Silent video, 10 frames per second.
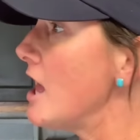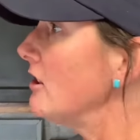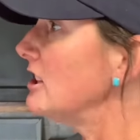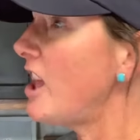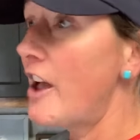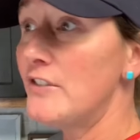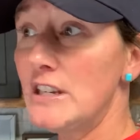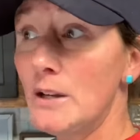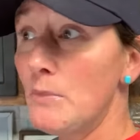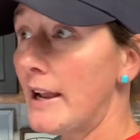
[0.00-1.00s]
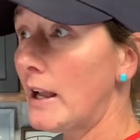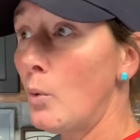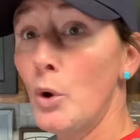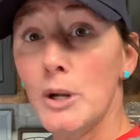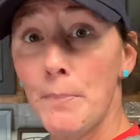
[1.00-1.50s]
loved him like I
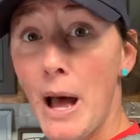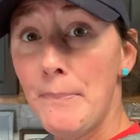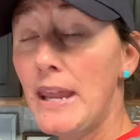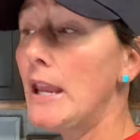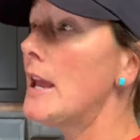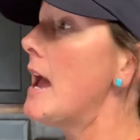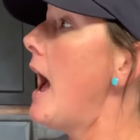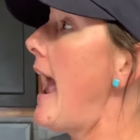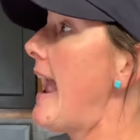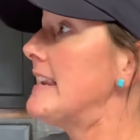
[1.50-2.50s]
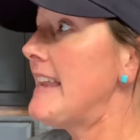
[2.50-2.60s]
would a puppy. And